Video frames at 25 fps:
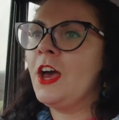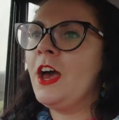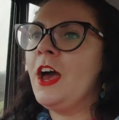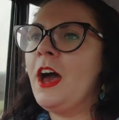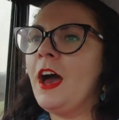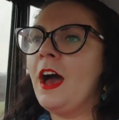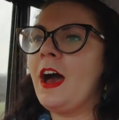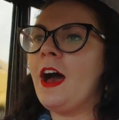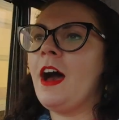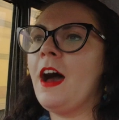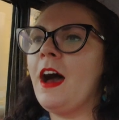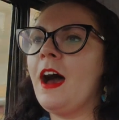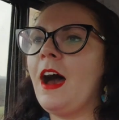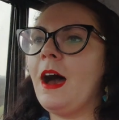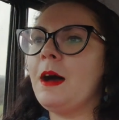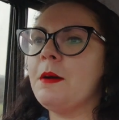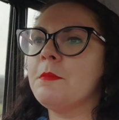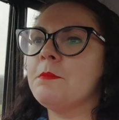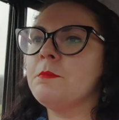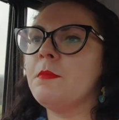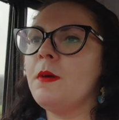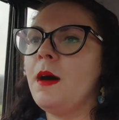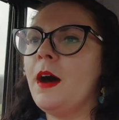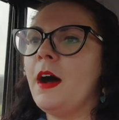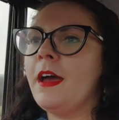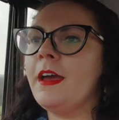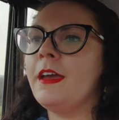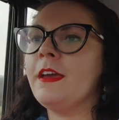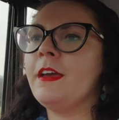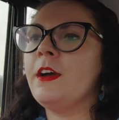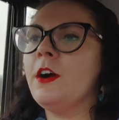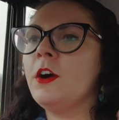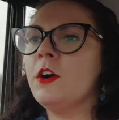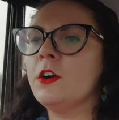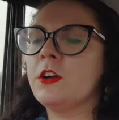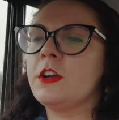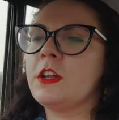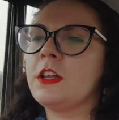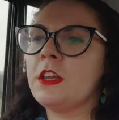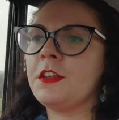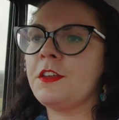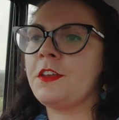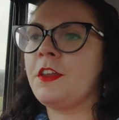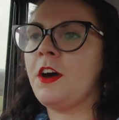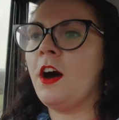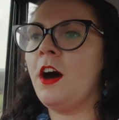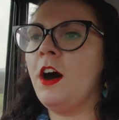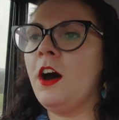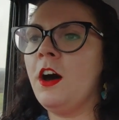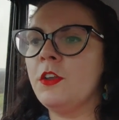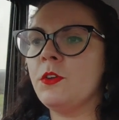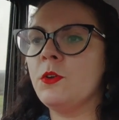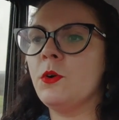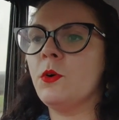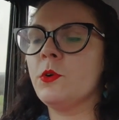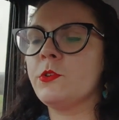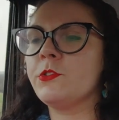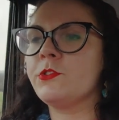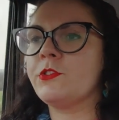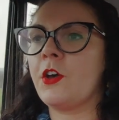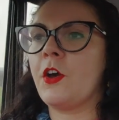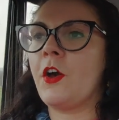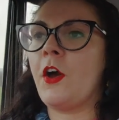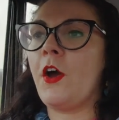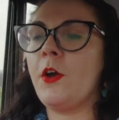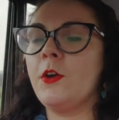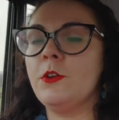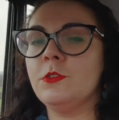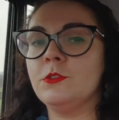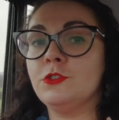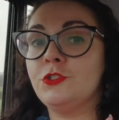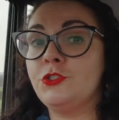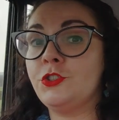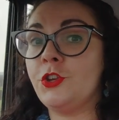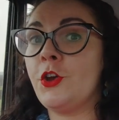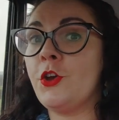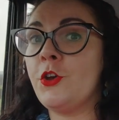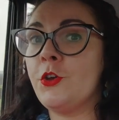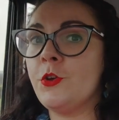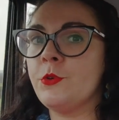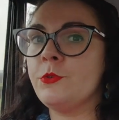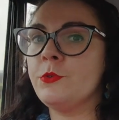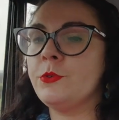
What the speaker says: and my uncle and aunt also own 2